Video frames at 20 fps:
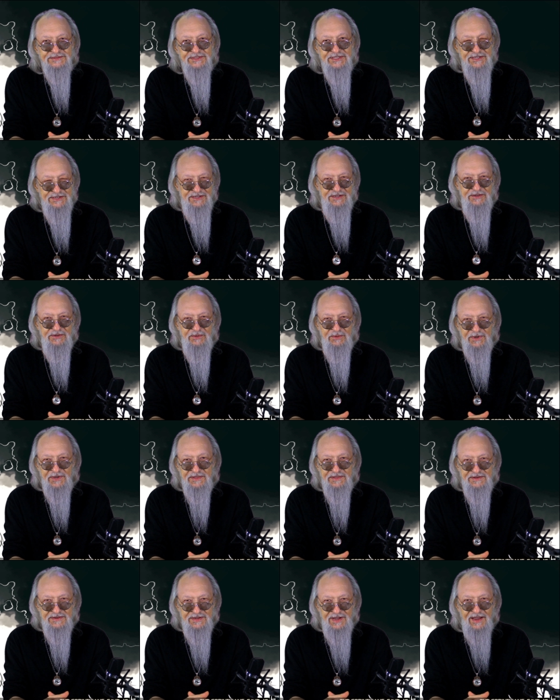to do
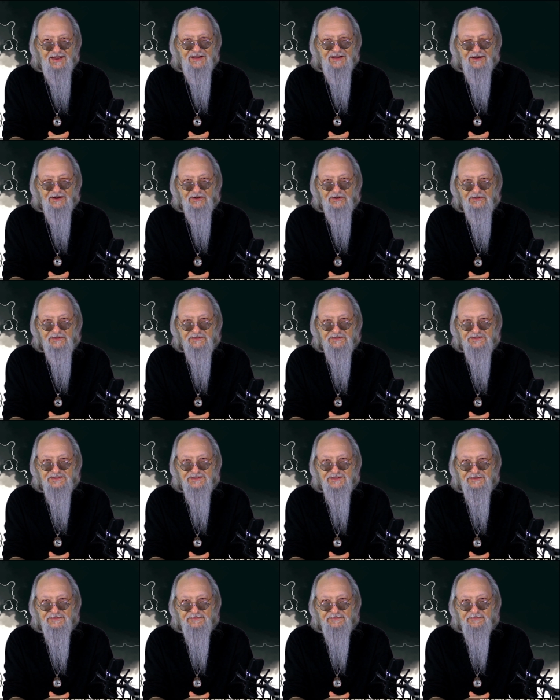with
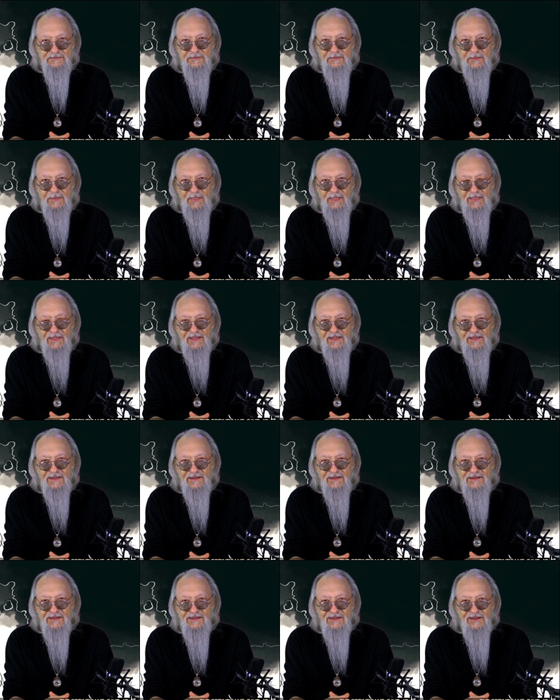tares?
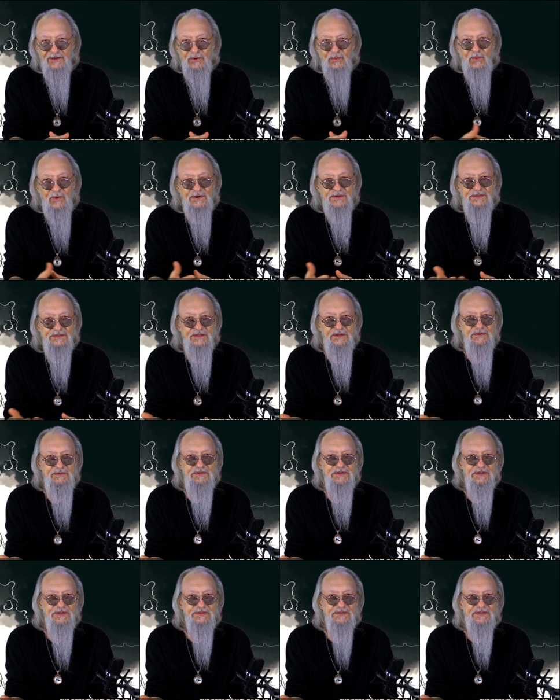What
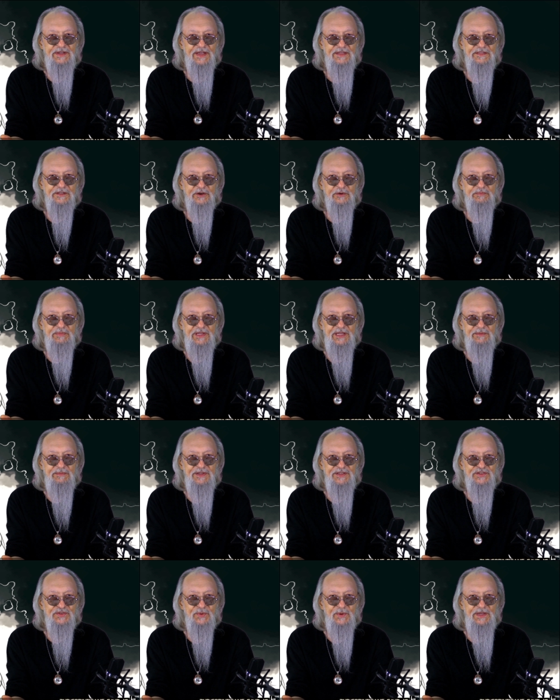union can there be
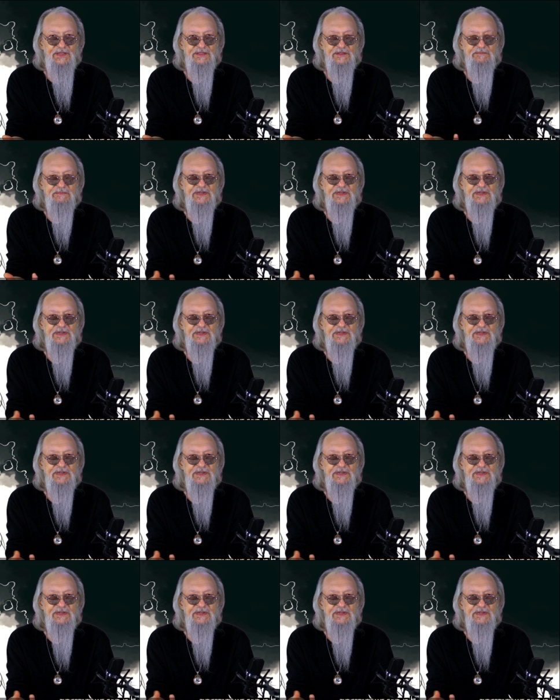between the